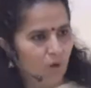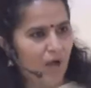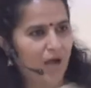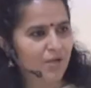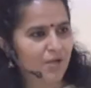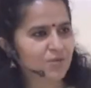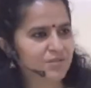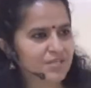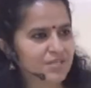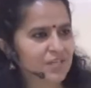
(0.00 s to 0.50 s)

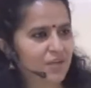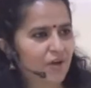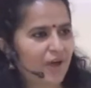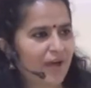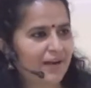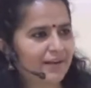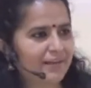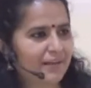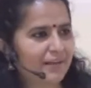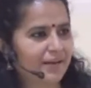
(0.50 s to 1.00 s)
Are you seeing your
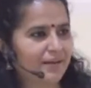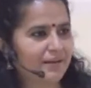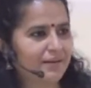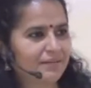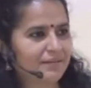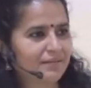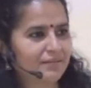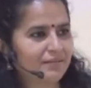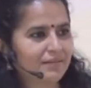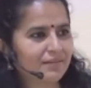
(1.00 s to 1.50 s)
hand then?
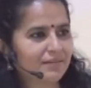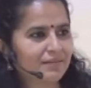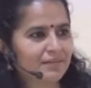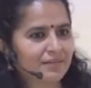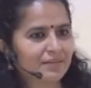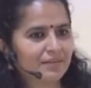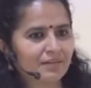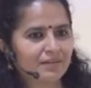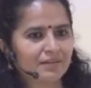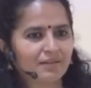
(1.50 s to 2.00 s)

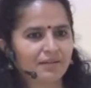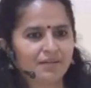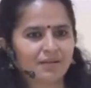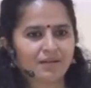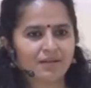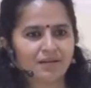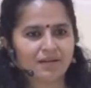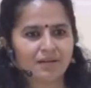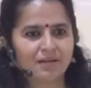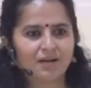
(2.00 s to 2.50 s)

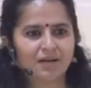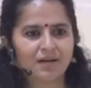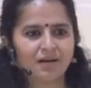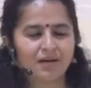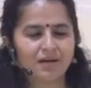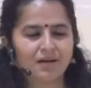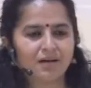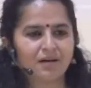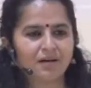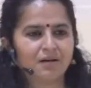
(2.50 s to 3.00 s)

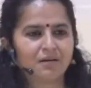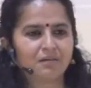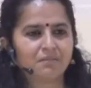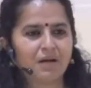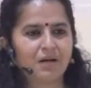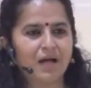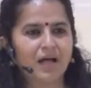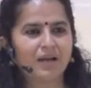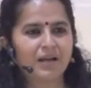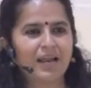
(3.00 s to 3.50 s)

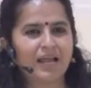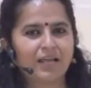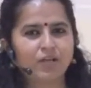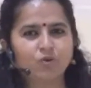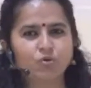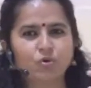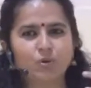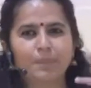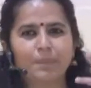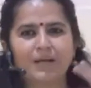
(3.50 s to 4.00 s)
I'd like
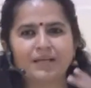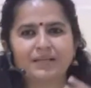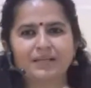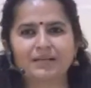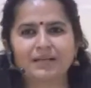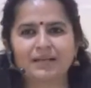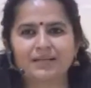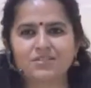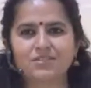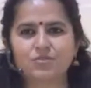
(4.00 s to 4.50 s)
you to apply
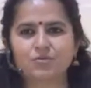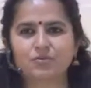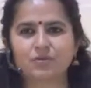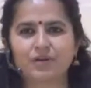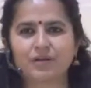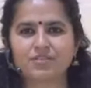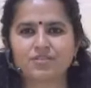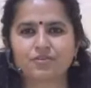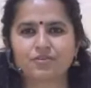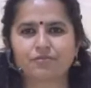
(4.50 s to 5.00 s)
that lens to the
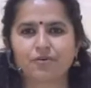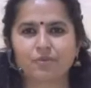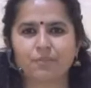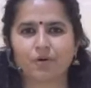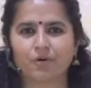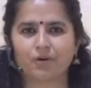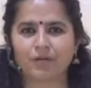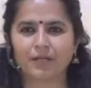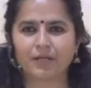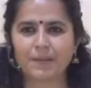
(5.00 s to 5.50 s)
rest of your
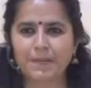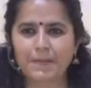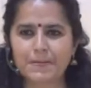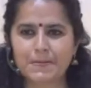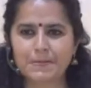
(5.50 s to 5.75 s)
body.